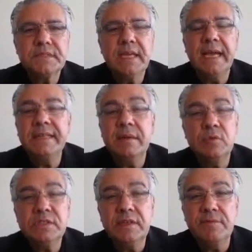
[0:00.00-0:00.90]
And they're
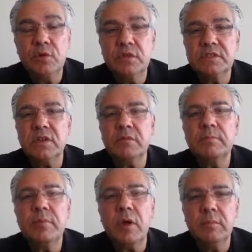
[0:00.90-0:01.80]
mostly focused
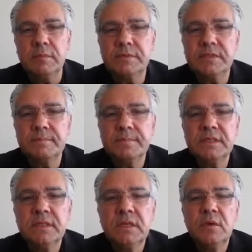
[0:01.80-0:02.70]
on problems.
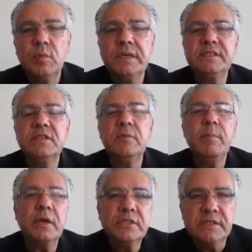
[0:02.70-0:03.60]
What is an
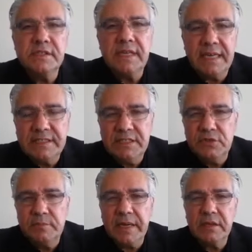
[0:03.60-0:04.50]
abundance
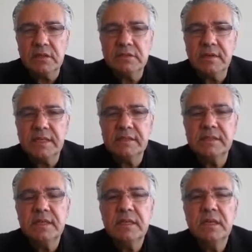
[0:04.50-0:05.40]
attitude by contrast?
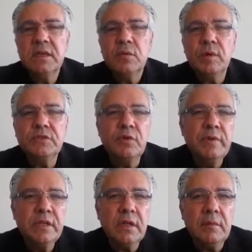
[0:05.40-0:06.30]
Well, the
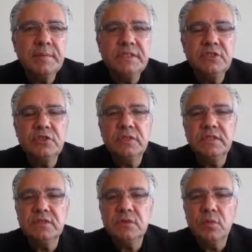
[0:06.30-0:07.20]
real competition
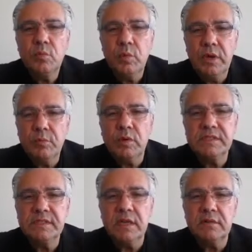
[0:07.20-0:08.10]
is with
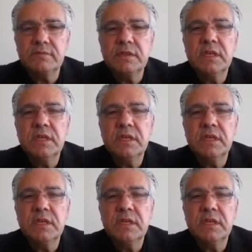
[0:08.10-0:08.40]
oneself,